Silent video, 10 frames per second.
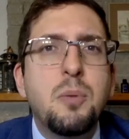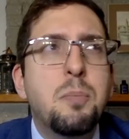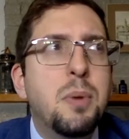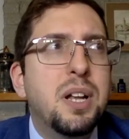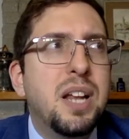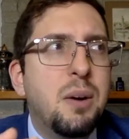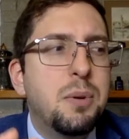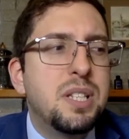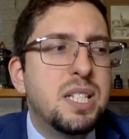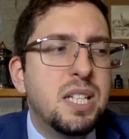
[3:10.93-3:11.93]
but I
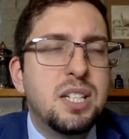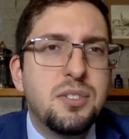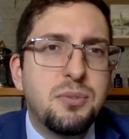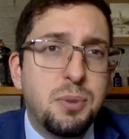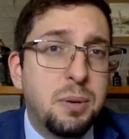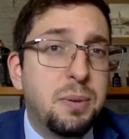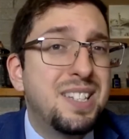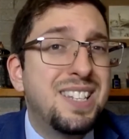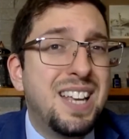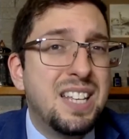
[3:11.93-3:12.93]
would see this
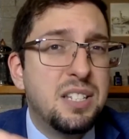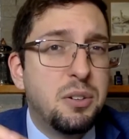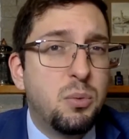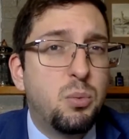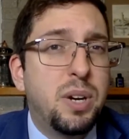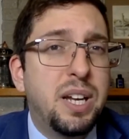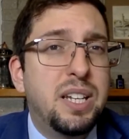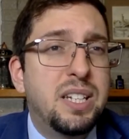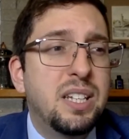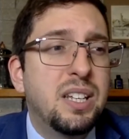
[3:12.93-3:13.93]
fragrance as a
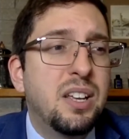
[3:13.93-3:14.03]
great